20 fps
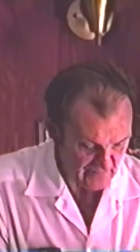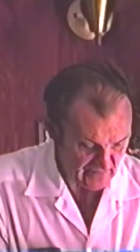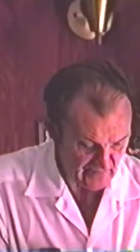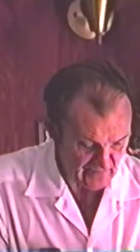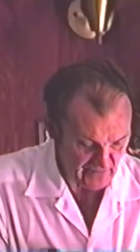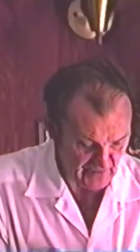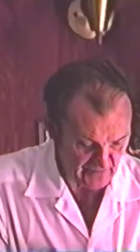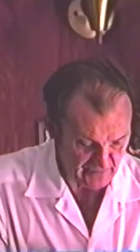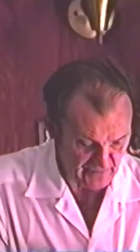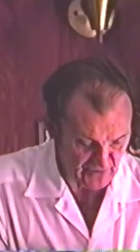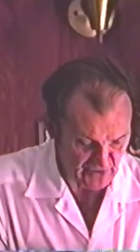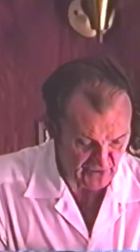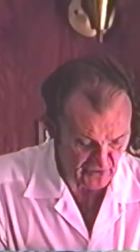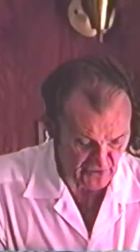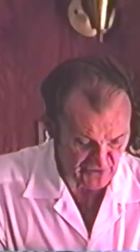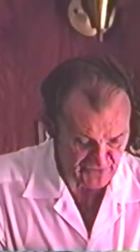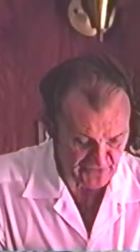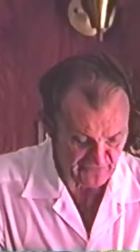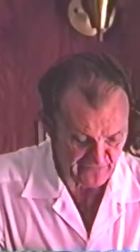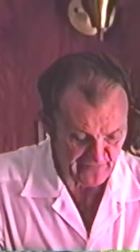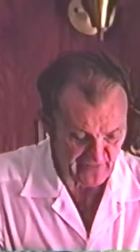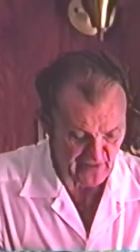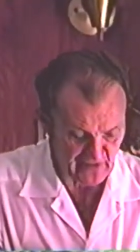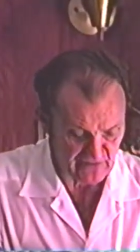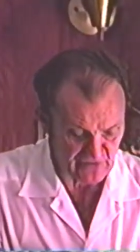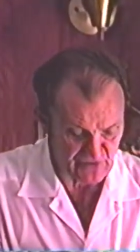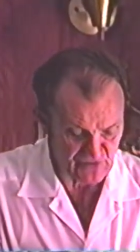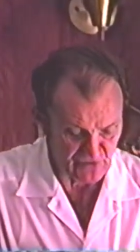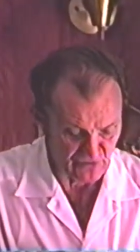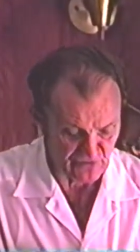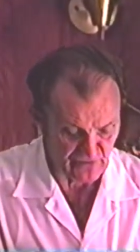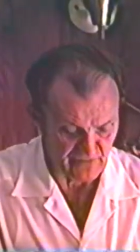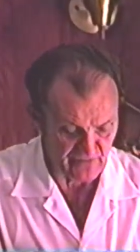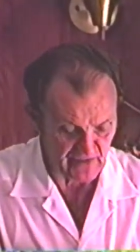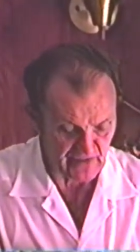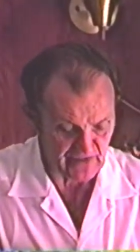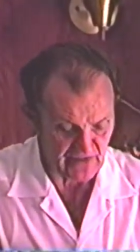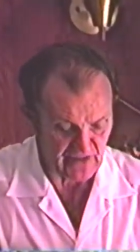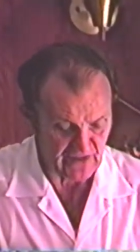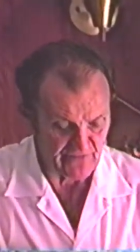that because of that, children
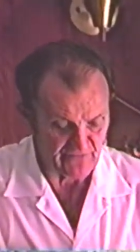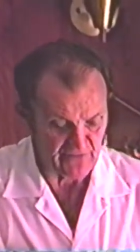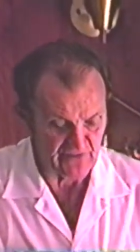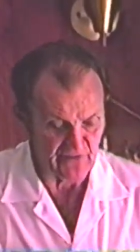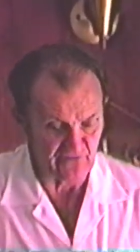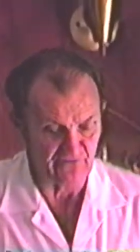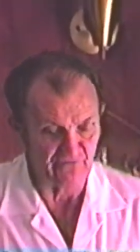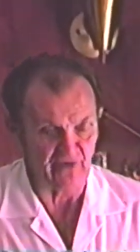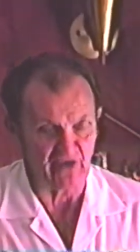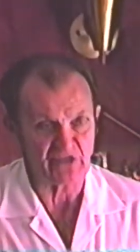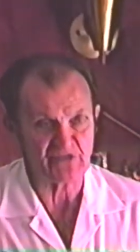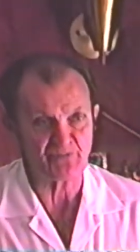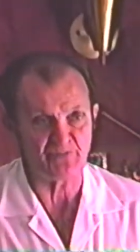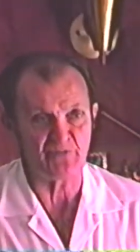may even advance